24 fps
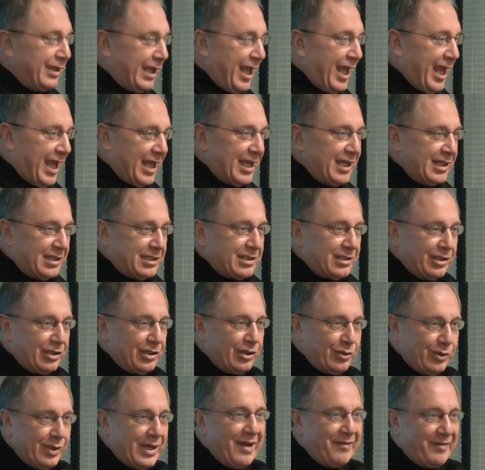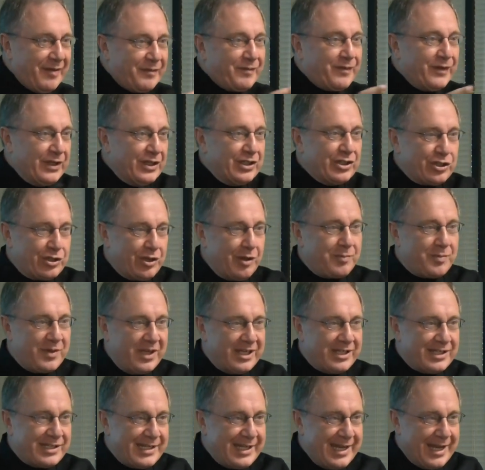and you never finish your
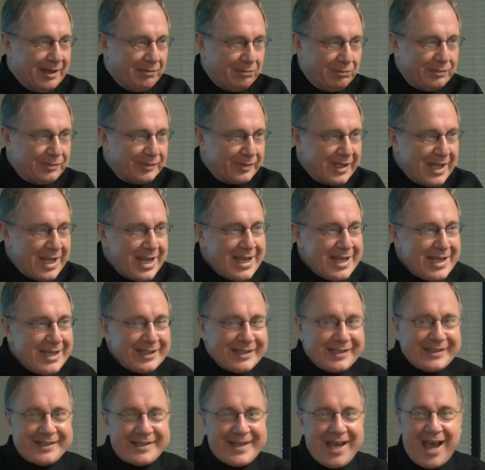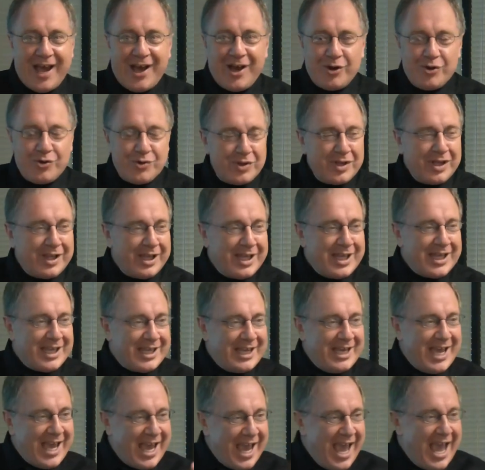PhD. So
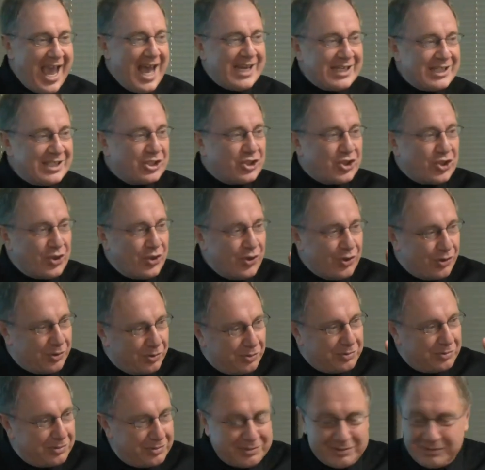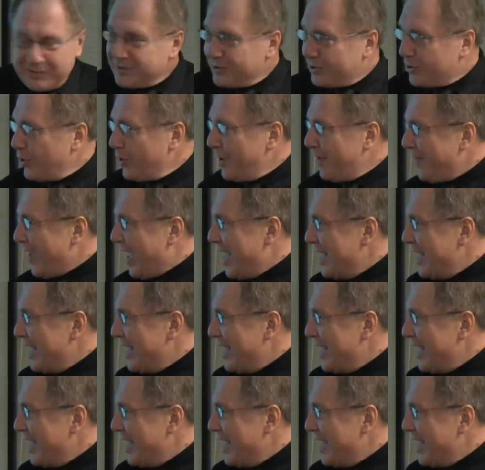he had to sort of,